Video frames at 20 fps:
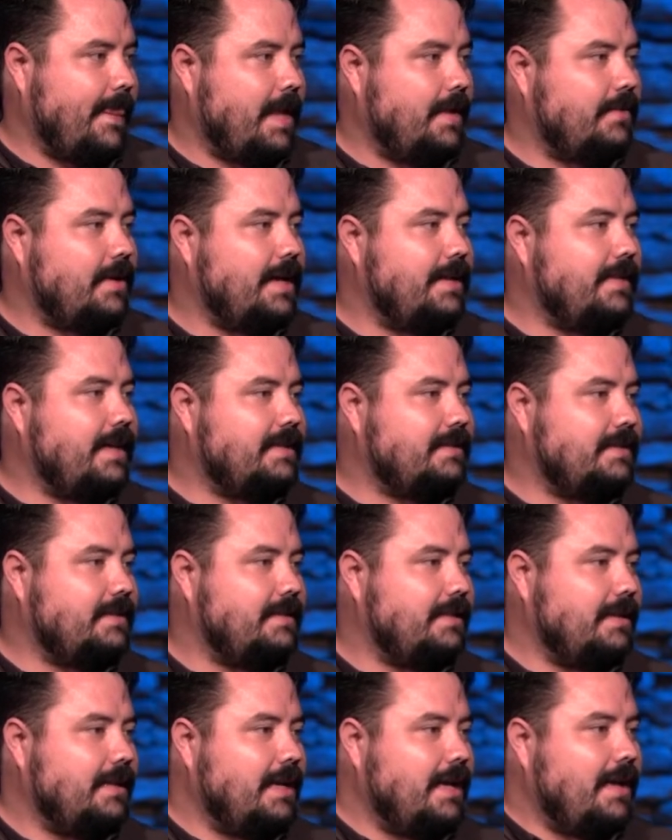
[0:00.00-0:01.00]
right?
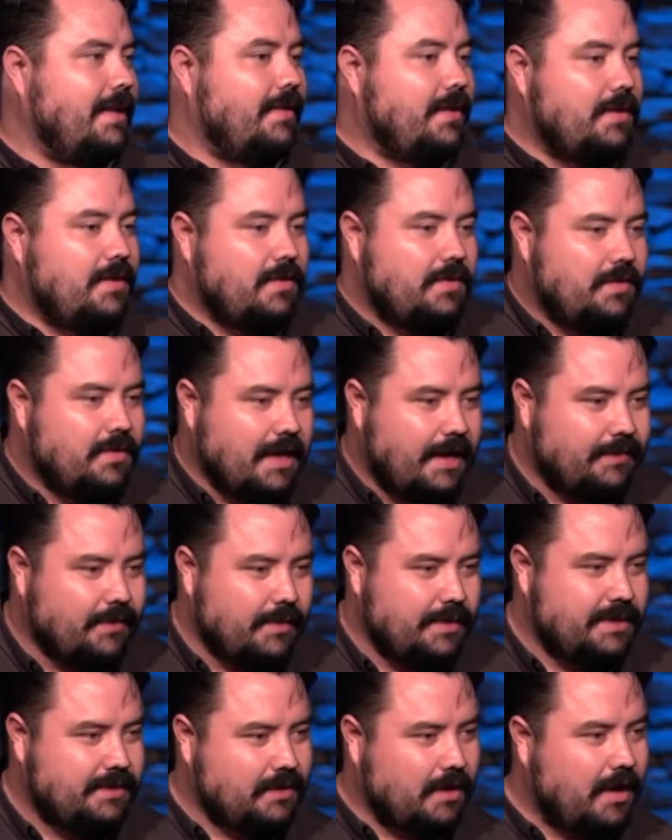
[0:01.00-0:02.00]
You never
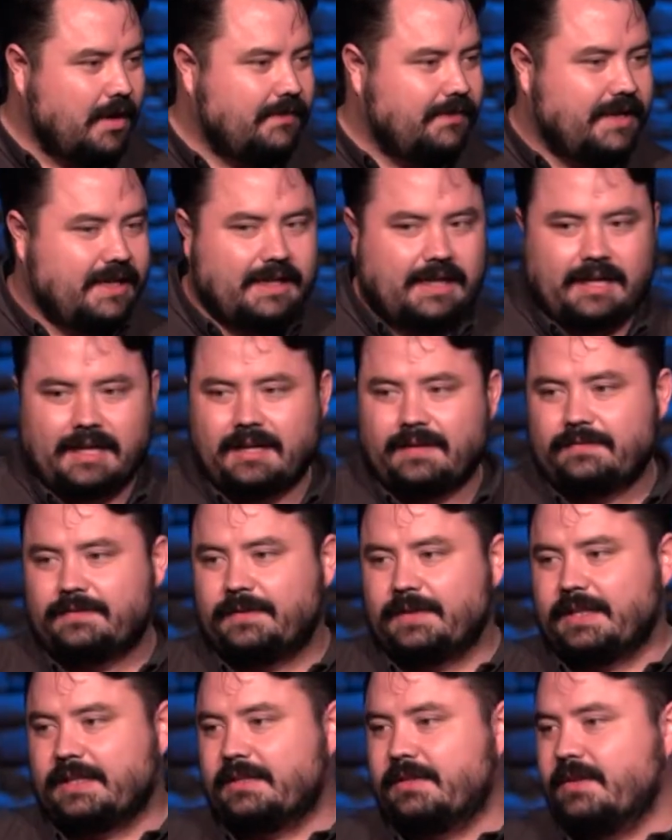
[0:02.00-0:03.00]
resolve any
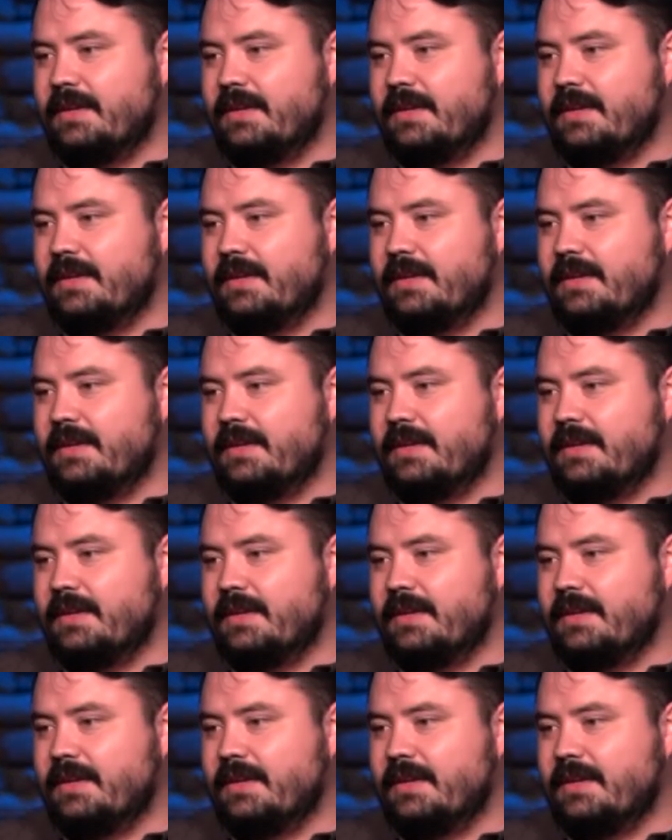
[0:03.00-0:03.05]
conflict.